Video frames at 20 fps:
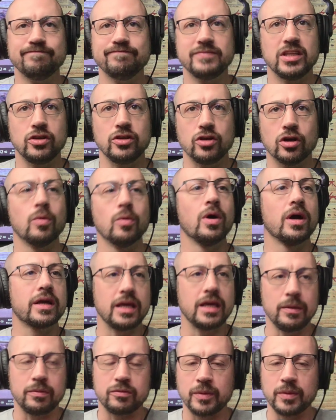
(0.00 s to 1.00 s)
you're what
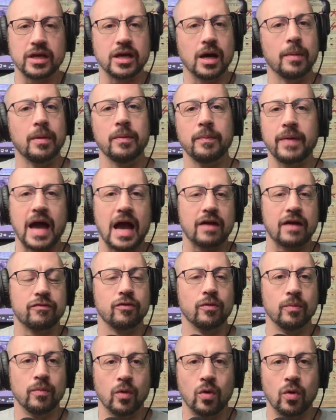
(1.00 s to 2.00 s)
keeps me coming back
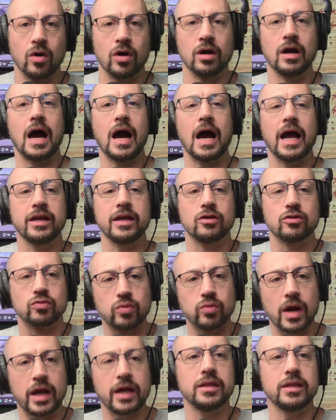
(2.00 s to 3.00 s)
for more. I
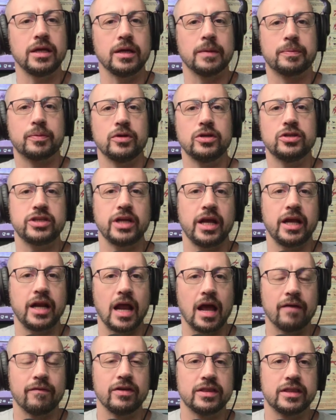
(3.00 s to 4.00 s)
greatly appreciate
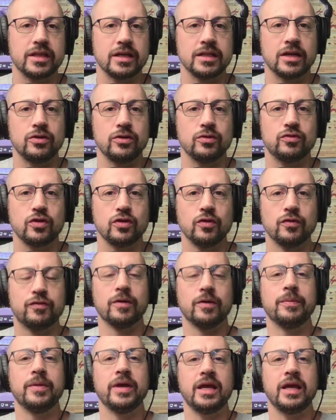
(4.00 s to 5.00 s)
everything that you do
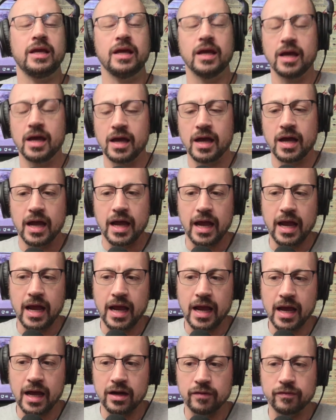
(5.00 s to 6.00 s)
for me.
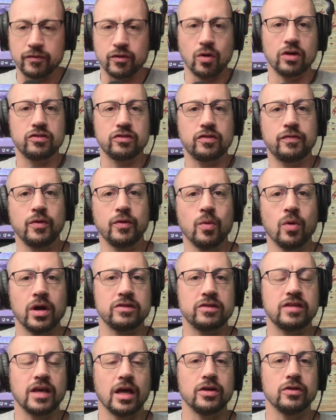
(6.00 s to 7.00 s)
And of course, if you want
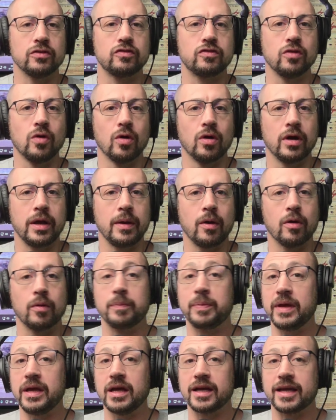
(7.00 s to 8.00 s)
to tell your story or
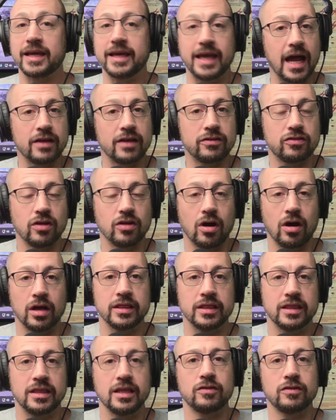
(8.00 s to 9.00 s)
be a guest
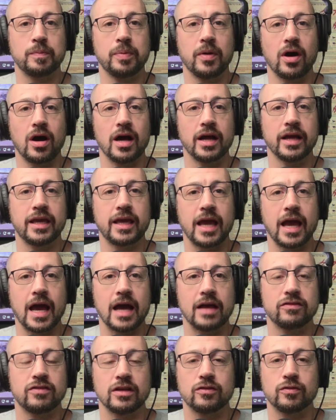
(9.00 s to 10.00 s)
on this
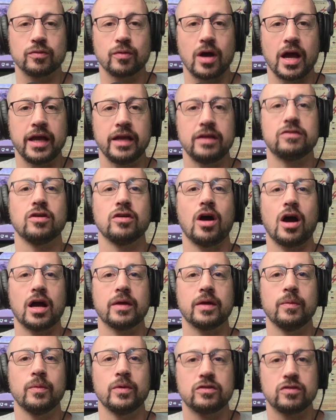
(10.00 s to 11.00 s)
podcast, that's right,
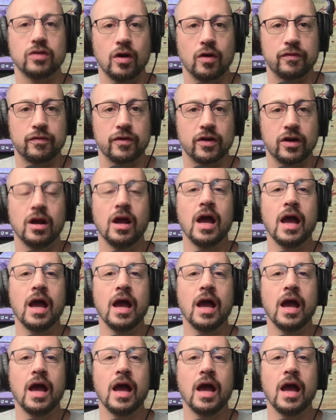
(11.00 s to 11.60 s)
talking with Topher